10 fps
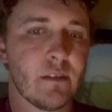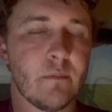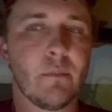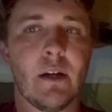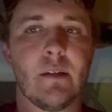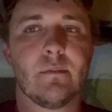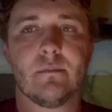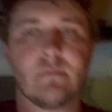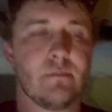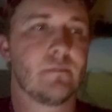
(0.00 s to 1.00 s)
but
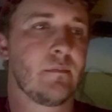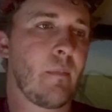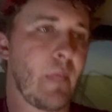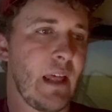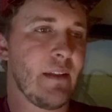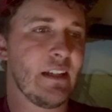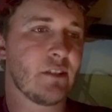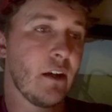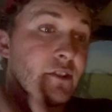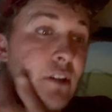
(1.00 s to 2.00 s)
it's
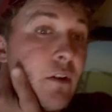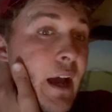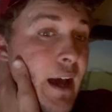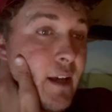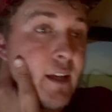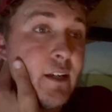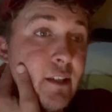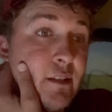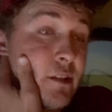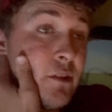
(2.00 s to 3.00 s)
also kind of
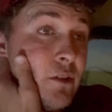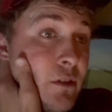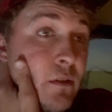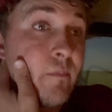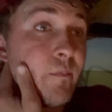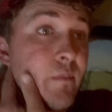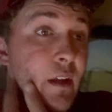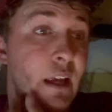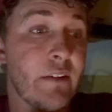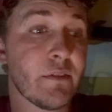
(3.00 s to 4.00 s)
good too.
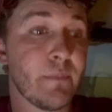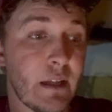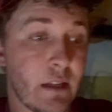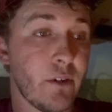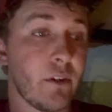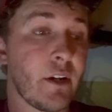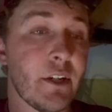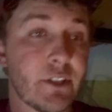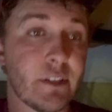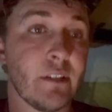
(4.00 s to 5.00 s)
It gives me a little
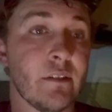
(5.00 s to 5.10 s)
cushion,